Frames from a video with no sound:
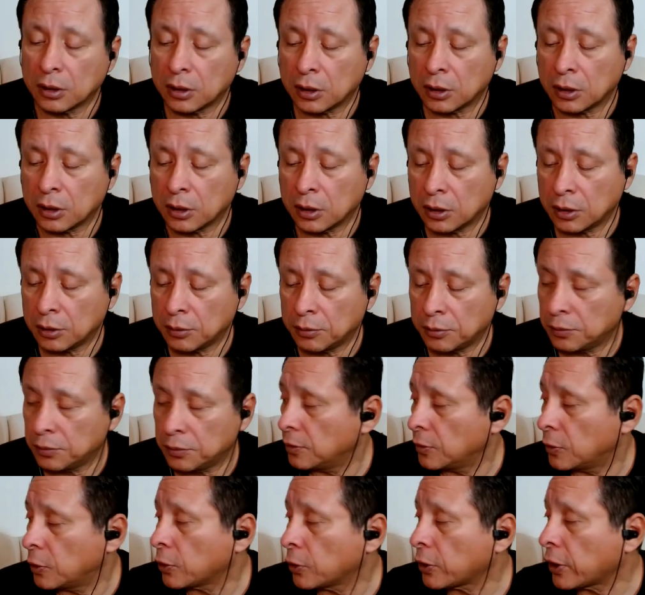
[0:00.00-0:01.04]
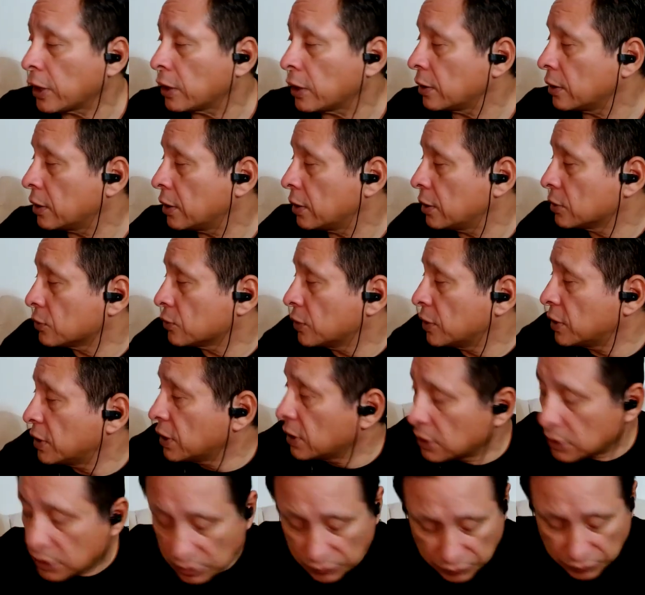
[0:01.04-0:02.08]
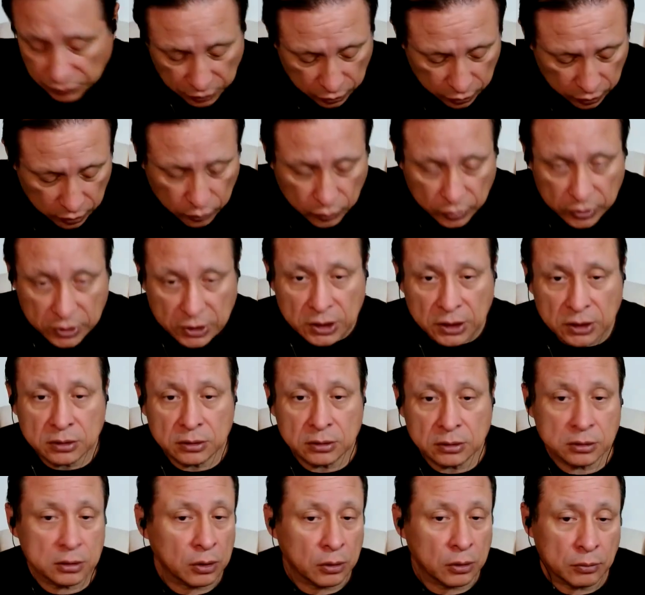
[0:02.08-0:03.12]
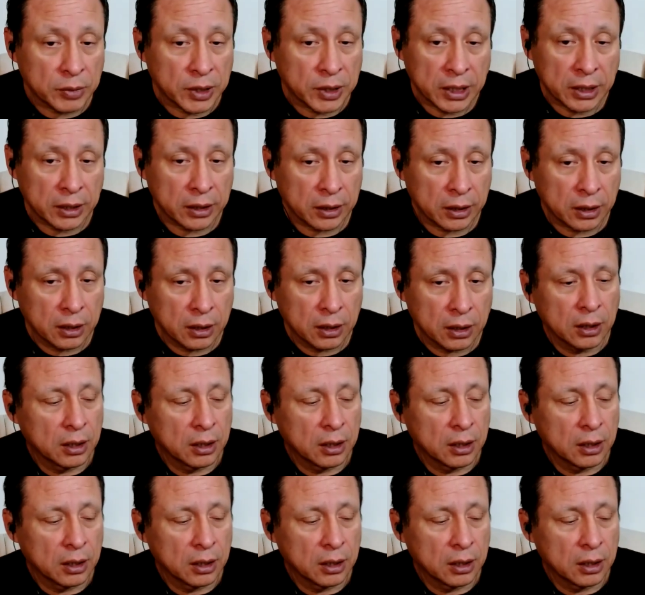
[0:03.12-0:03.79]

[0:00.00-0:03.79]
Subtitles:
Okay, it is what it is. If you don't know what it is, don't buy it.